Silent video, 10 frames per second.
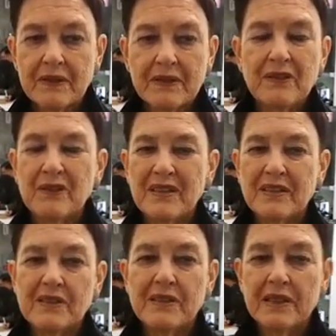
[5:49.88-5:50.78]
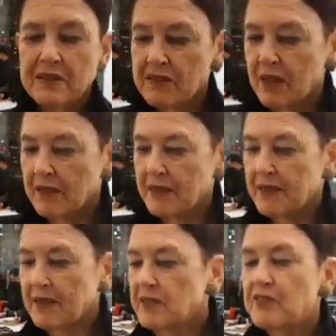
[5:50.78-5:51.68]
You know, it's not
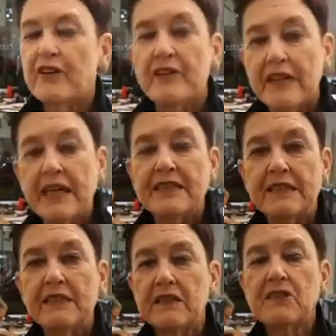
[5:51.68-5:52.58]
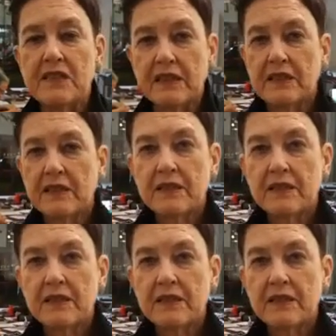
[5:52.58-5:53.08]
like, it's very idealistic.